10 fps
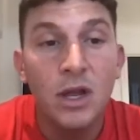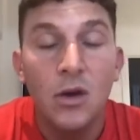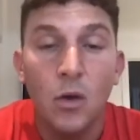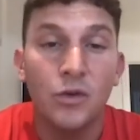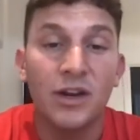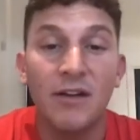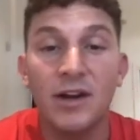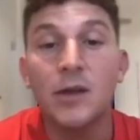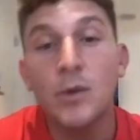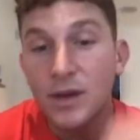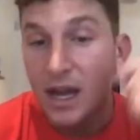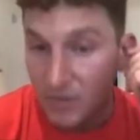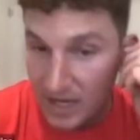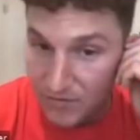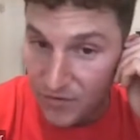ordinarily we would have a
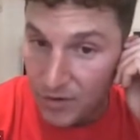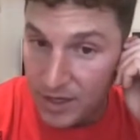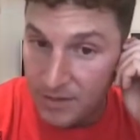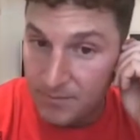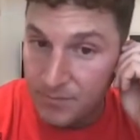headphone in